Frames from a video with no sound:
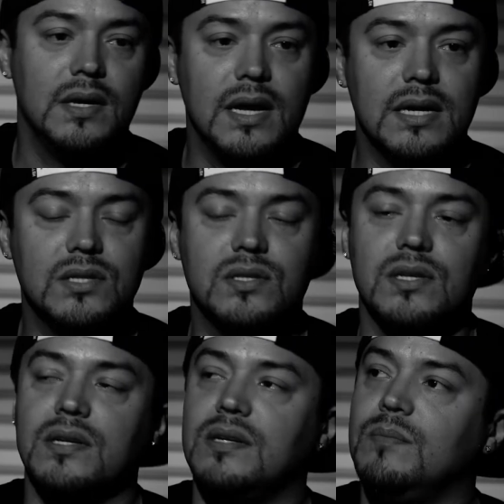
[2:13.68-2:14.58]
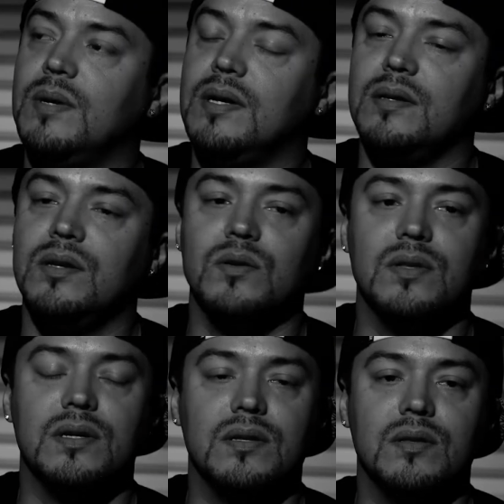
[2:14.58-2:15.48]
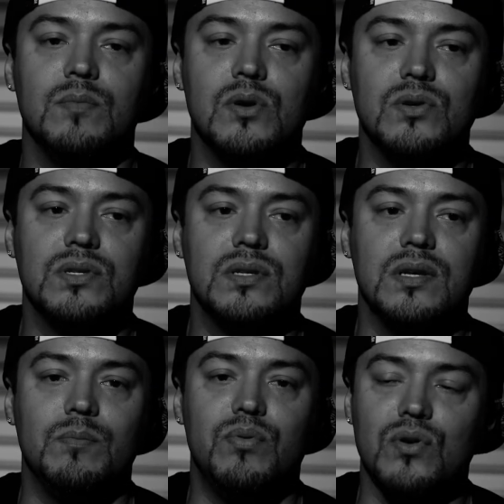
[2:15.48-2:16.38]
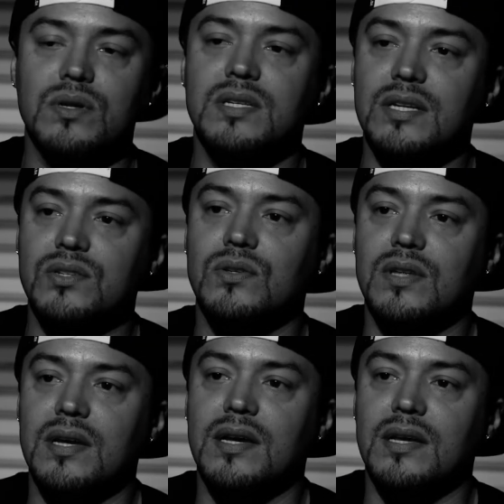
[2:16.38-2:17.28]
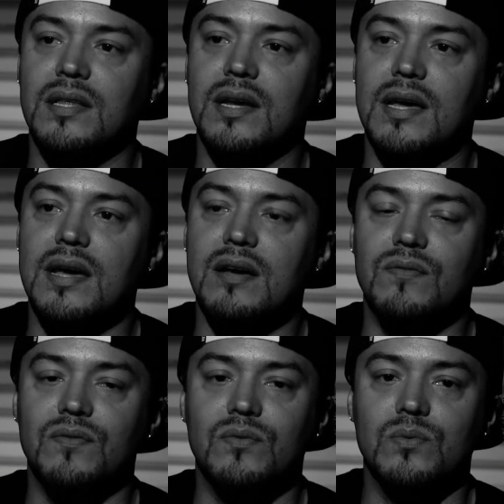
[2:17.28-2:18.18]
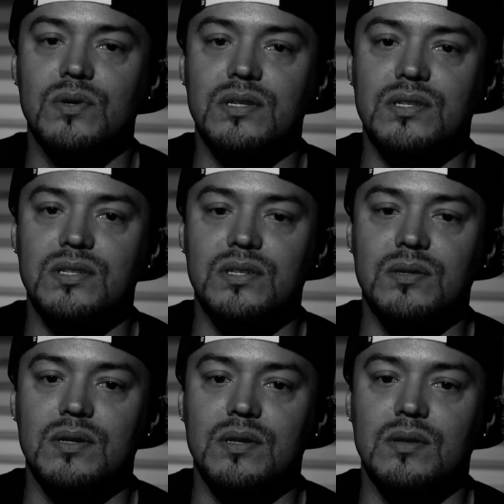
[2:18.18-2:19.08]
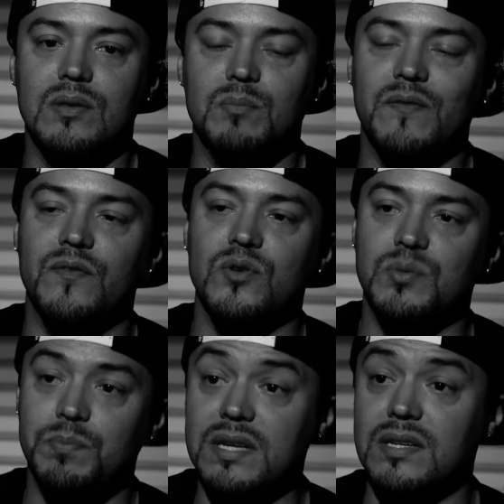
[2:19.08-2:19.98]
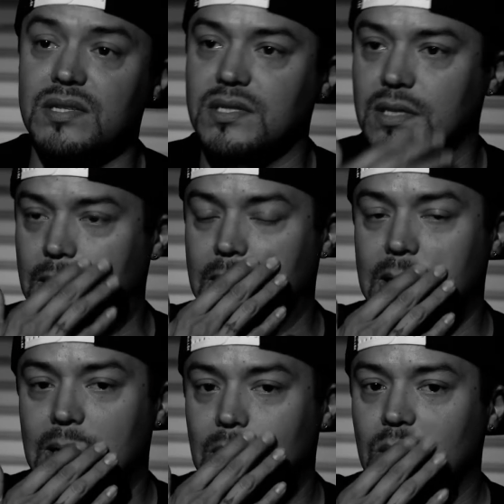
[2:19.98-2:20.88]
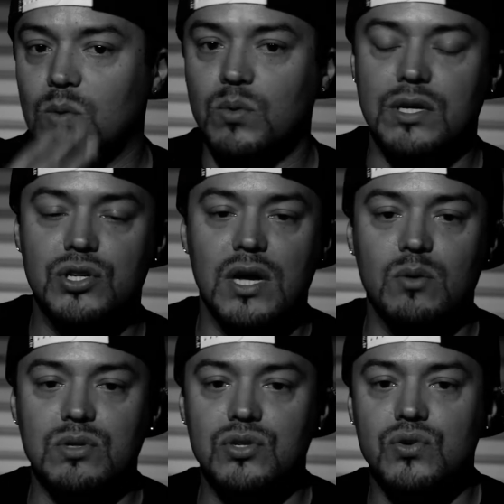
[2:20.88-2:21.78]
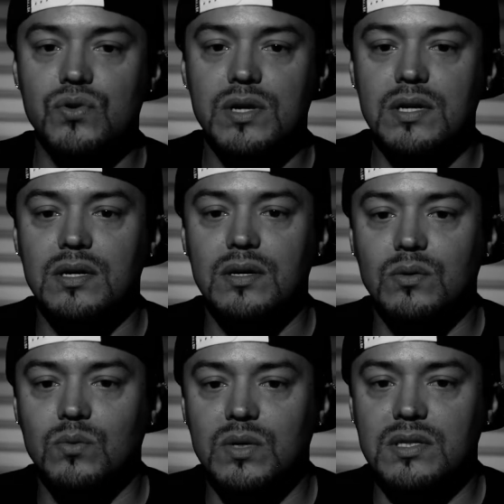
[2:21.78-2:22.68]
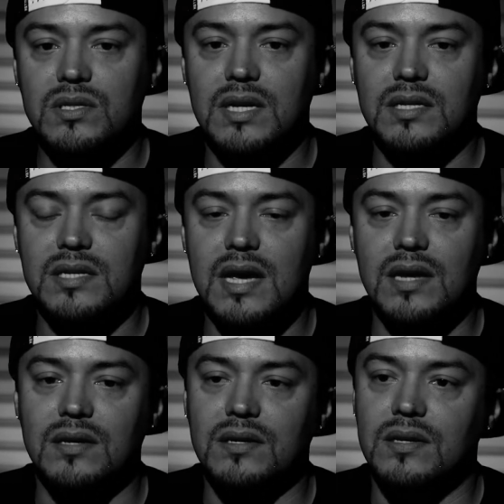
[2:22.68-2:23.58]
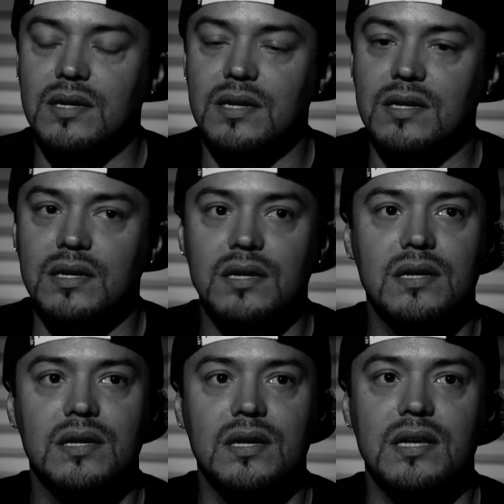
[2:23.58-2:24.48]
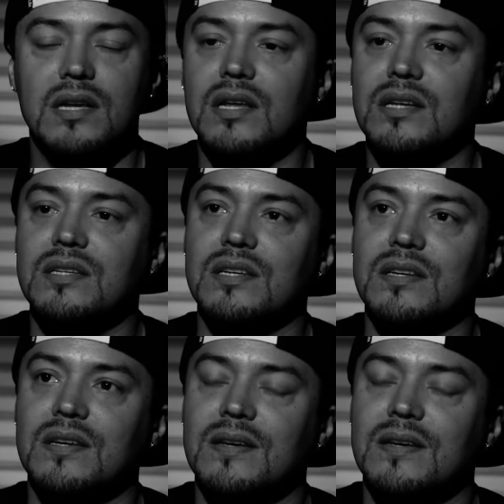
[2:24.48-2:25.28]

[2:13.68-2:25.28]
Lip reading: I guess the most important tattoo that I have was my first piece, which I was touring with Santana in London.